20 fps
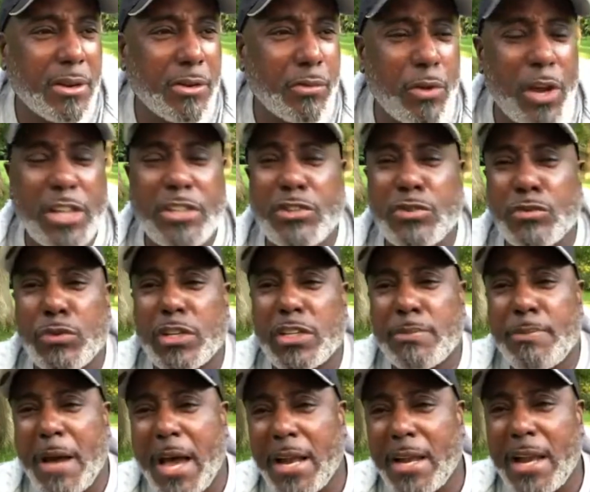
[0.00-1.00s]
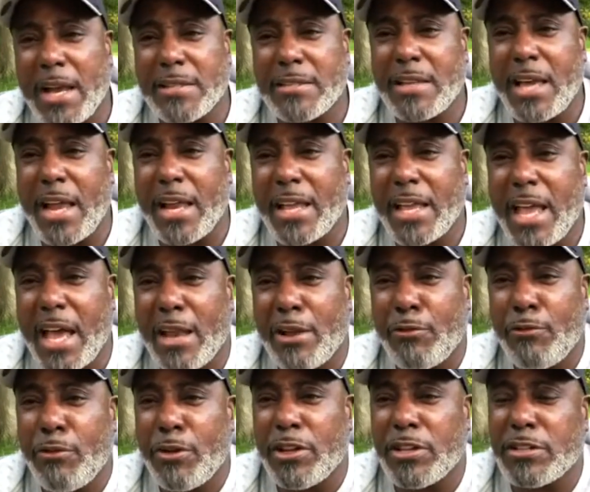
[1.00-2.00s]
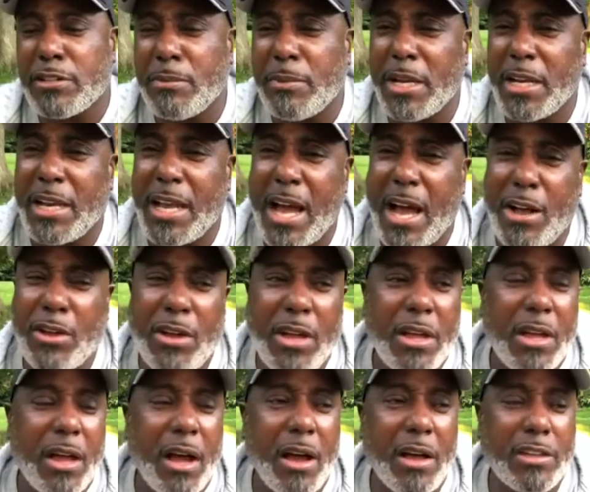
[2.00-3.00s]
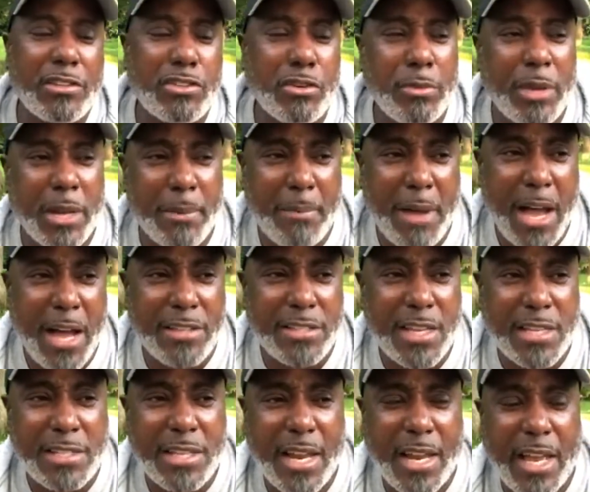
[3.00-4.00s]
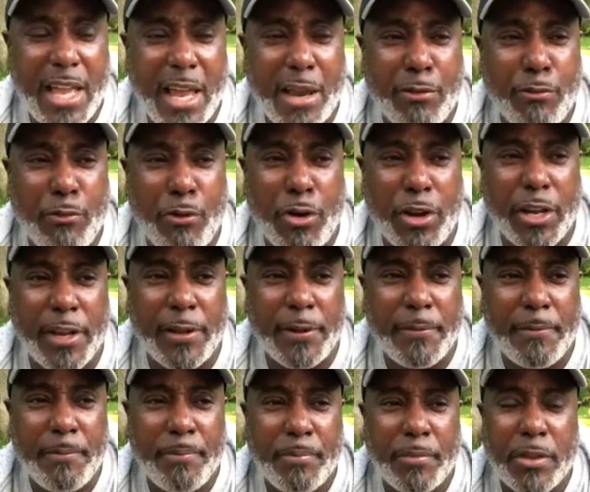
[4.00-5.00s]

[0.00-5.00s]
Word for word: The Russians were spotted outside of California, so many loud, uh, so many miles outside of California,